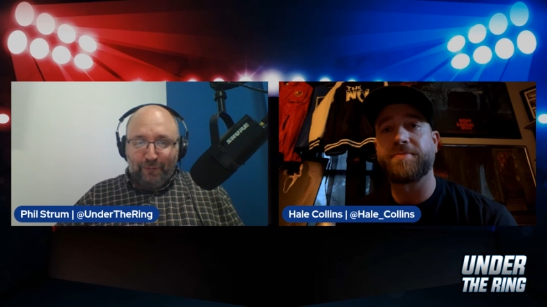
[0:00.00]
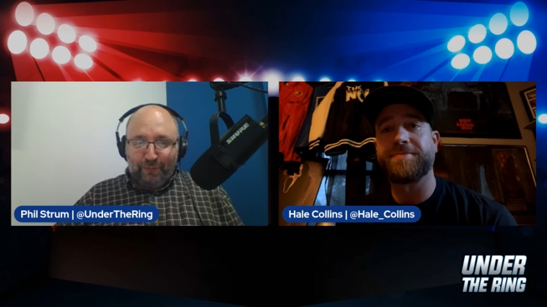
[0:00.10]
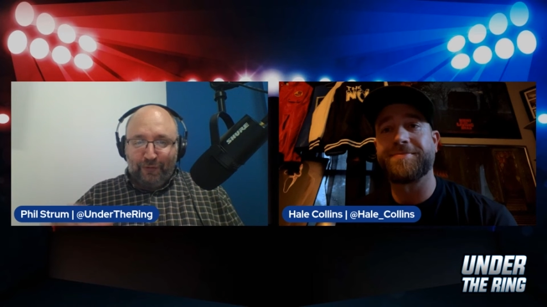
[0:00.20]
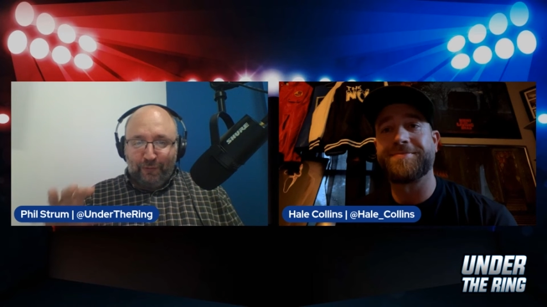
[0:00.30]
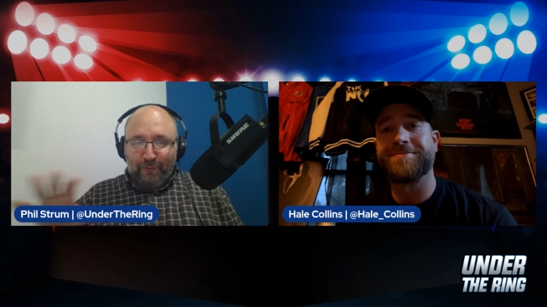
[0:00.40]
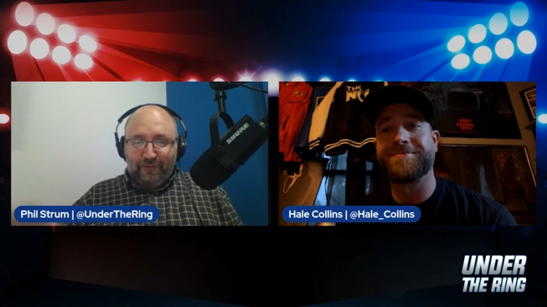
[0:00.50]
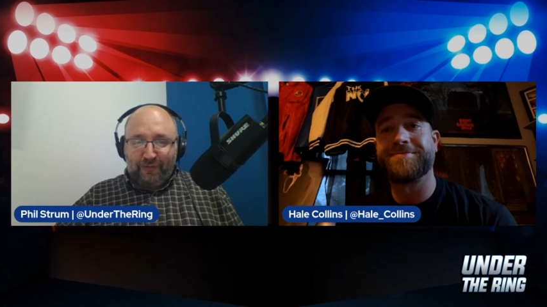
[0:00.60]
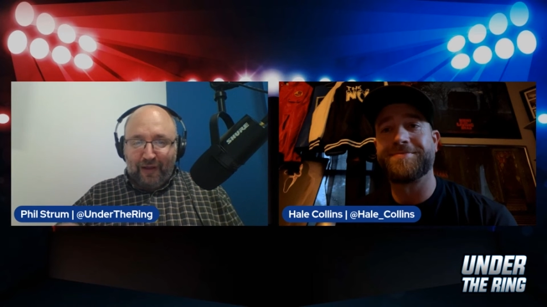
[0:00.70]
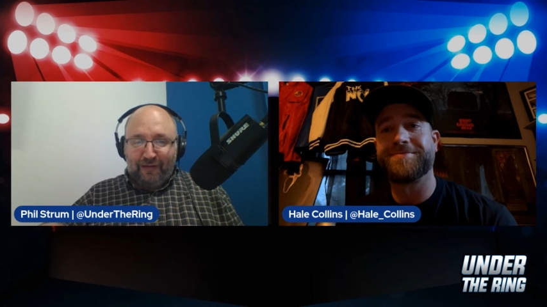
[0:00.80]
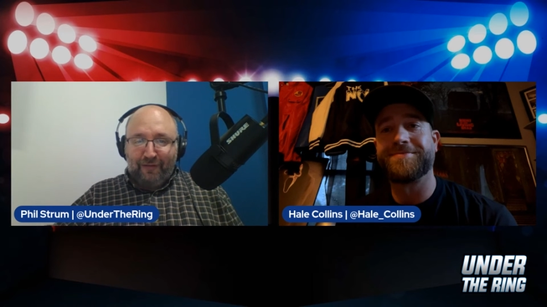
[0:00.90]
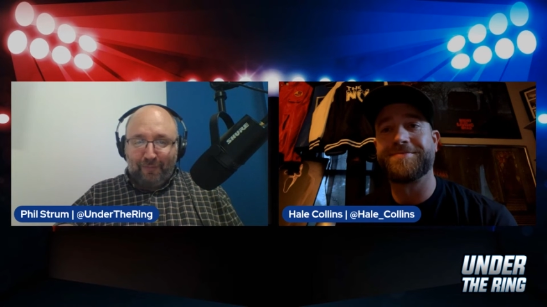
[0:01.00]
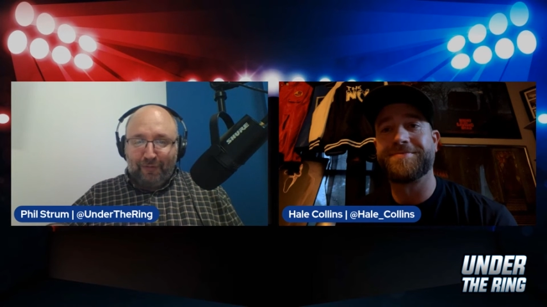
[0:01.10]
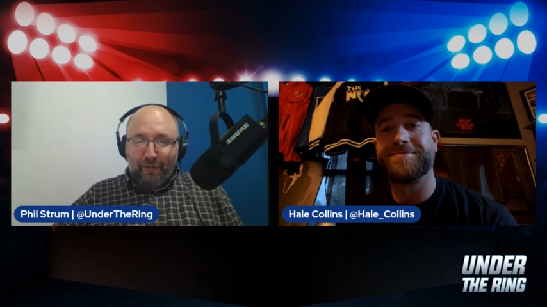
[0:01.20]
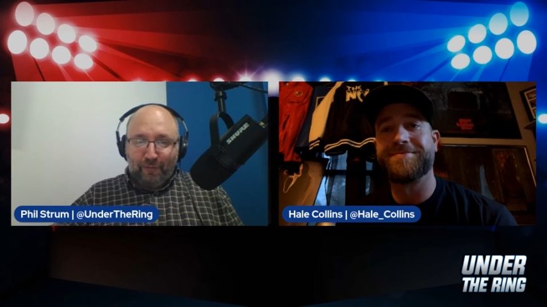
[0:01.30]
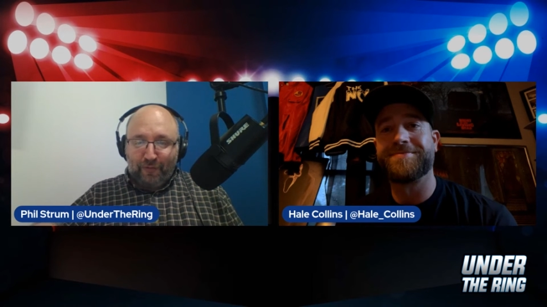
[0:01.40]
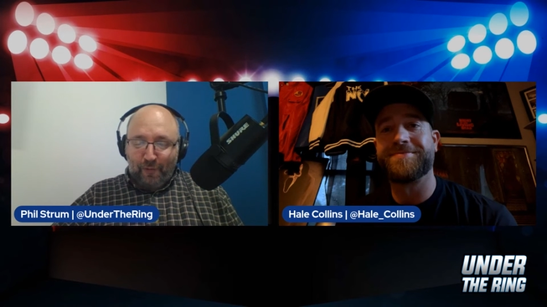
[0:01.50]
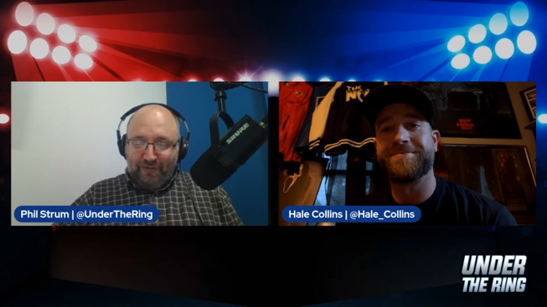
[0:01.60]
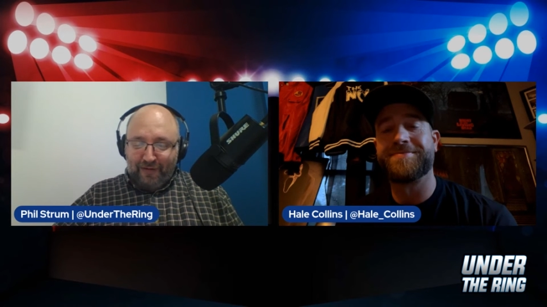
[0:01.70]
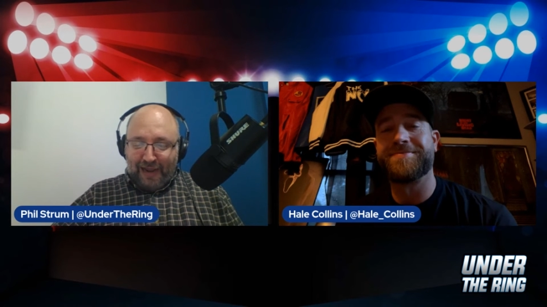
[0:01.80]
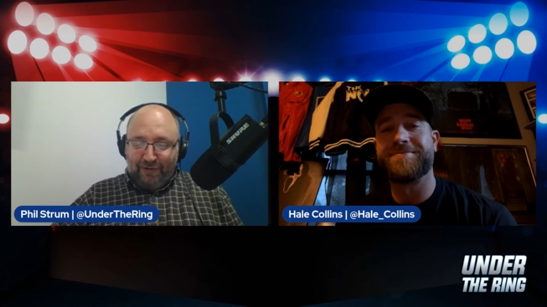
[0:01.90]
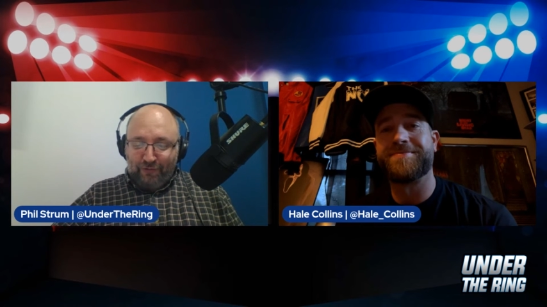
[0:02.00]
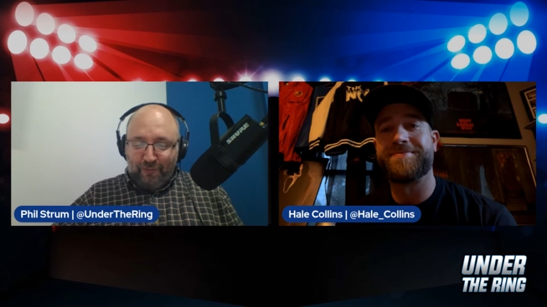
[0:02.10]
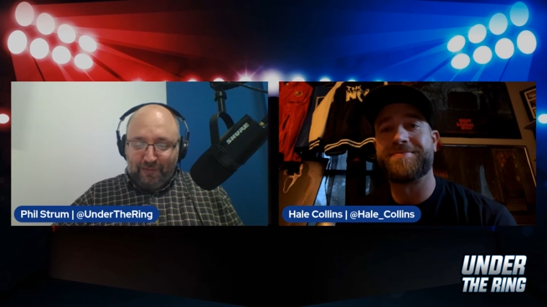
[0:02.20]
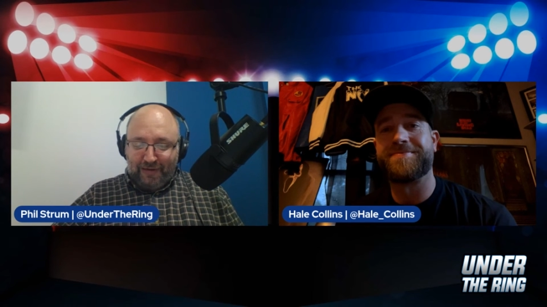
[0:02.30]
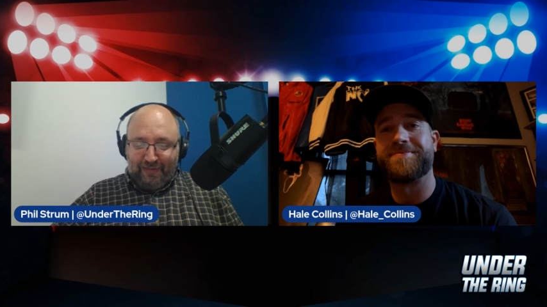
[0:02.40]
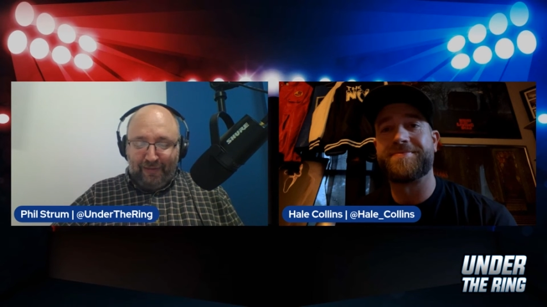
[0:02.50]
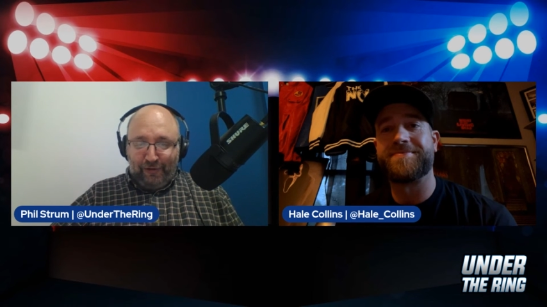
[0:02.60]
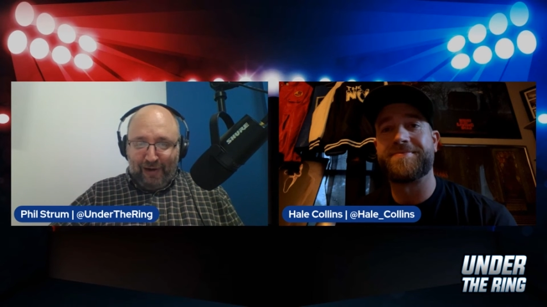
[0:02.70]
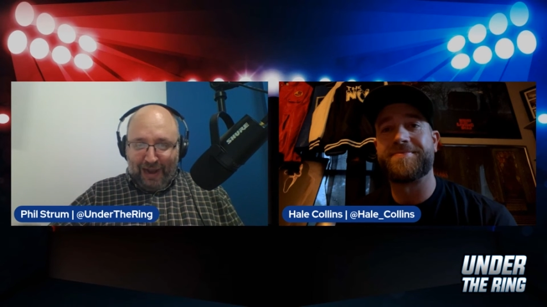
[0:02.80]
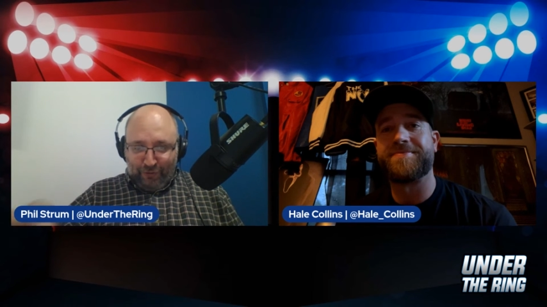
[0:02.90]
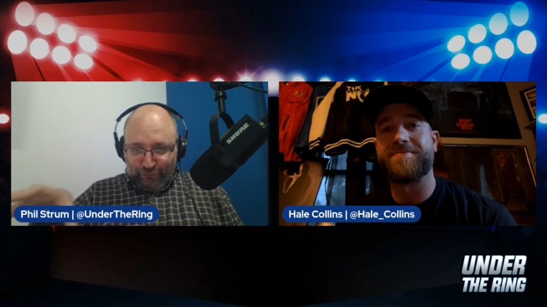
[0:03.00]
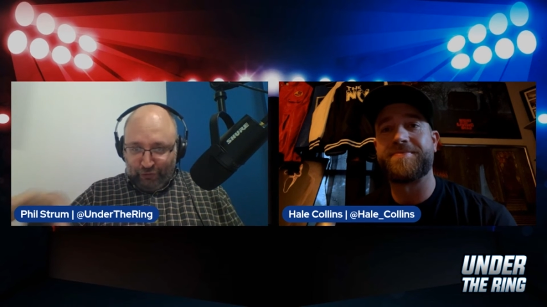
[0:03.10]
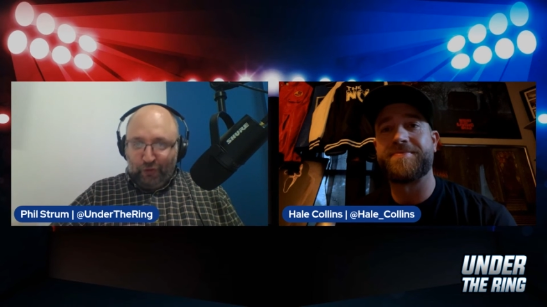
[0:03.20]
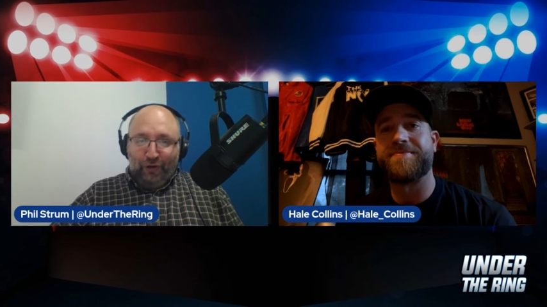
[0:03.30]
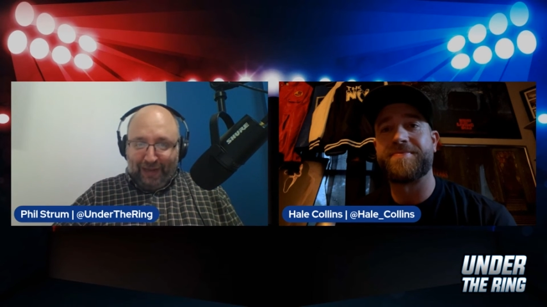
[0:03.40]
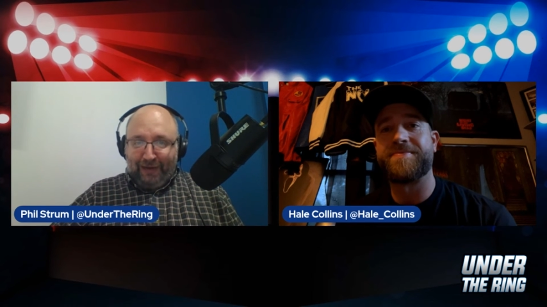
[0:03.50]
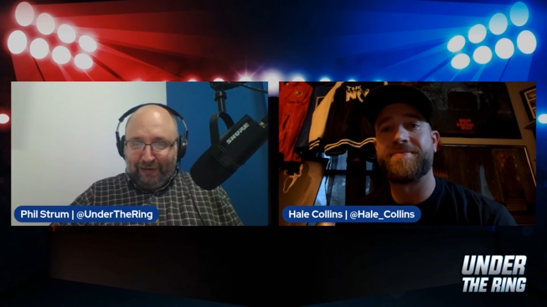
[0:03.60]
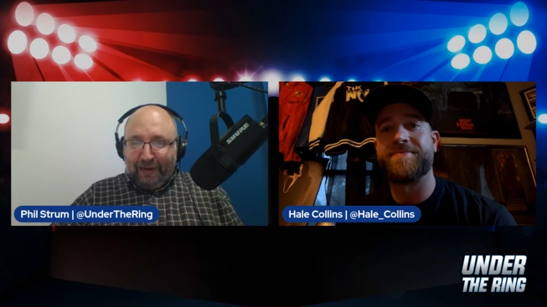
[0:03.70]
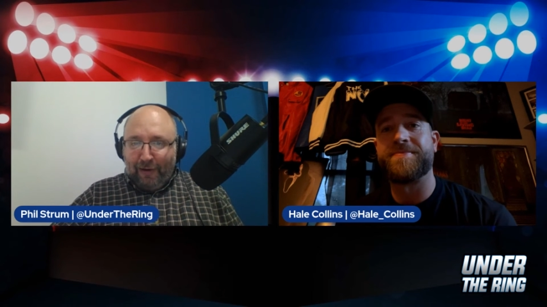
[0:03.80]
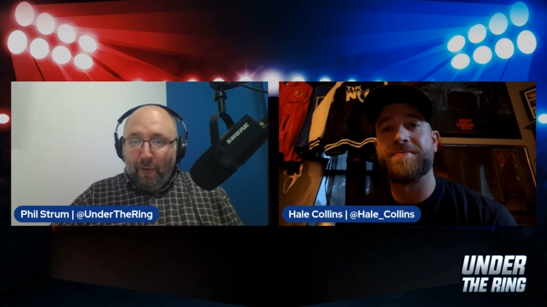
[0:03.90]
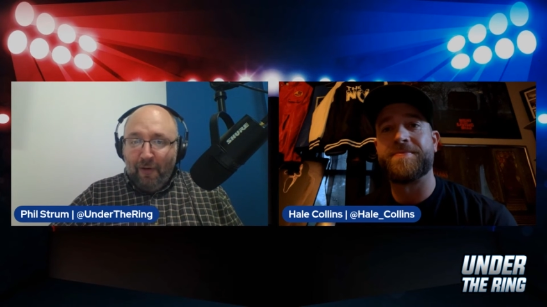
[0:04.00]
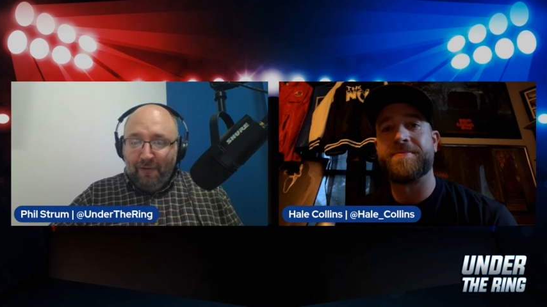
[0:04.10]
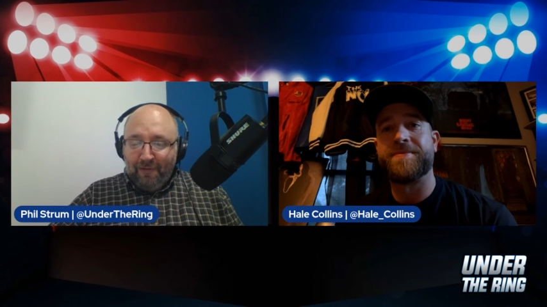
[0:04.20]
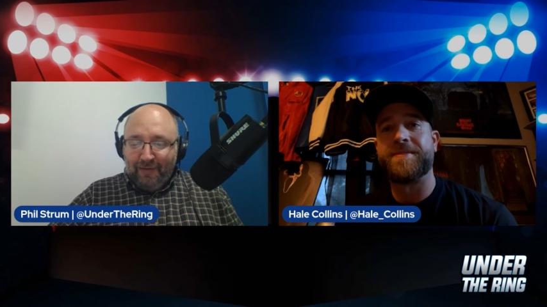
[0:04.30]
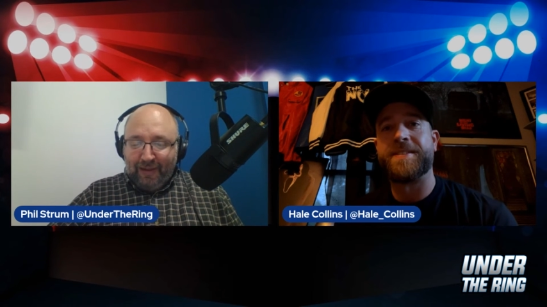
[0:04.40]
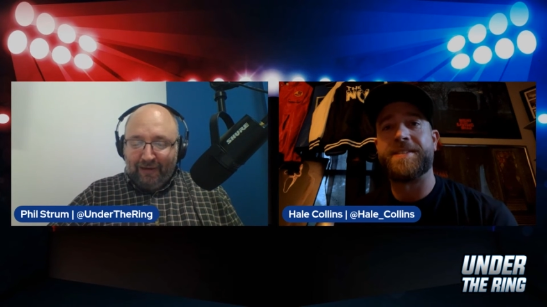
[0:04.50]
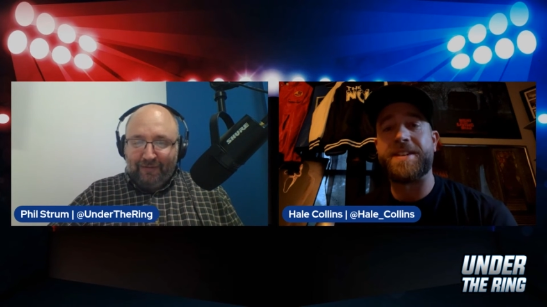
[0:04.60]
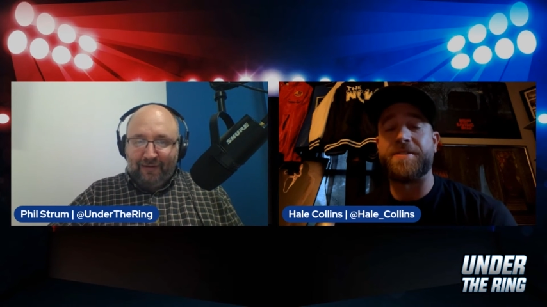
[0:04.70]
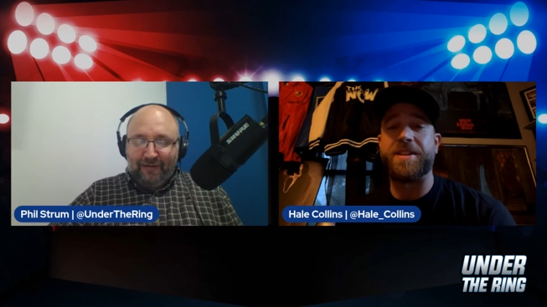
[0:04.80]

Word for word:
Speaker 1: for you was not something that was always natural, but I think you're actually good at it now. And